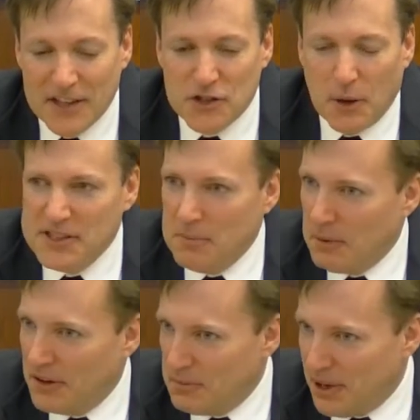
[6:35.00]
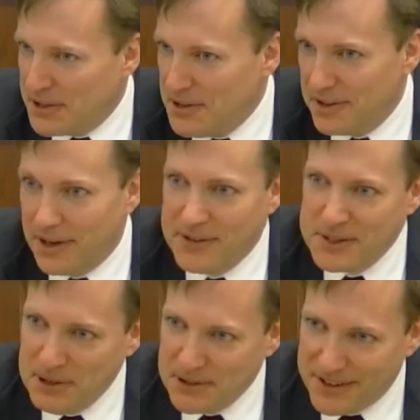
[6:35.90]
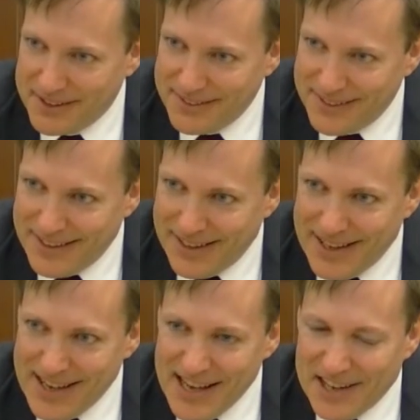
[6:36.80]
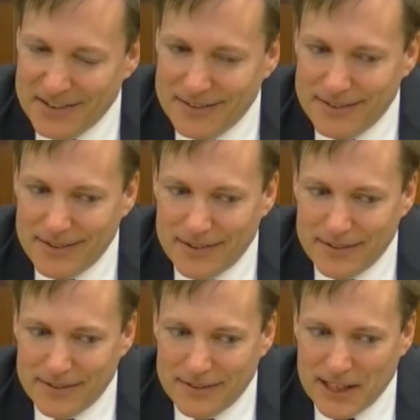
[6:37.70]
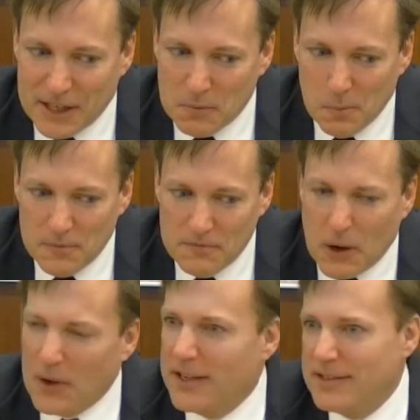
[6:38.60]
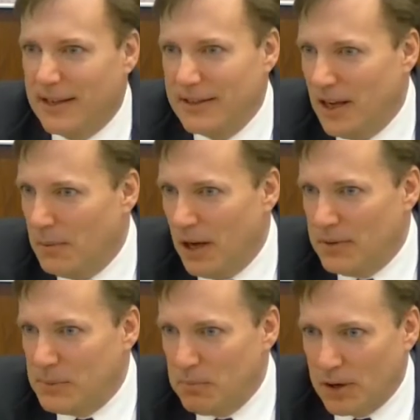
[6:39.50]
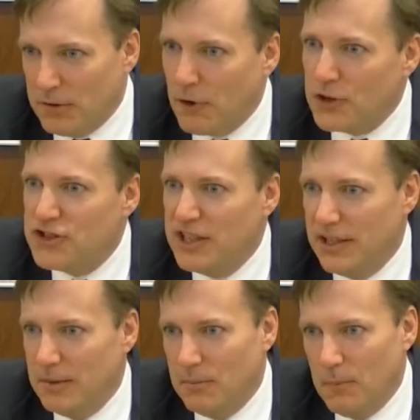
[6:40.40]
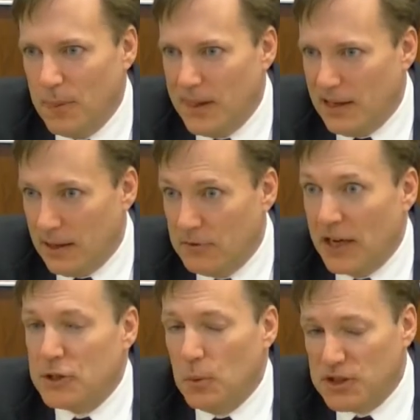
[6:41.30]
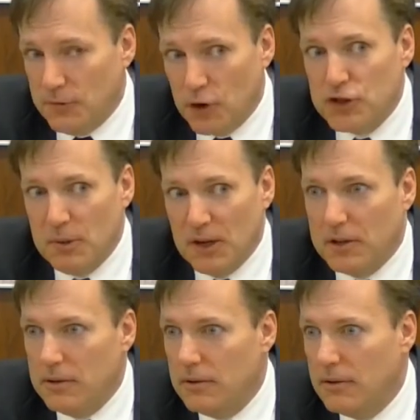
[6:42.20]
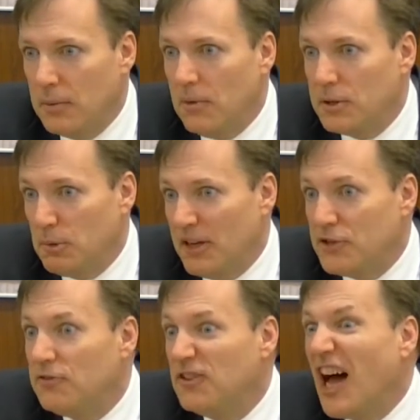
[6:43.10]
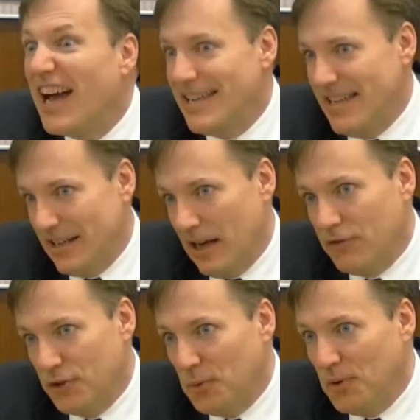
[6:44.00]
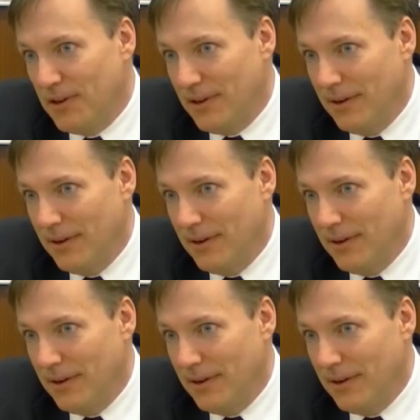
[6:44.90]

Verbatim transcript: and so I sent my wife to Baku, and I went to Belgrade. And uh, had a very exciting time. I was part of the first team, and I actually was the first American diplomat to fly in after the war.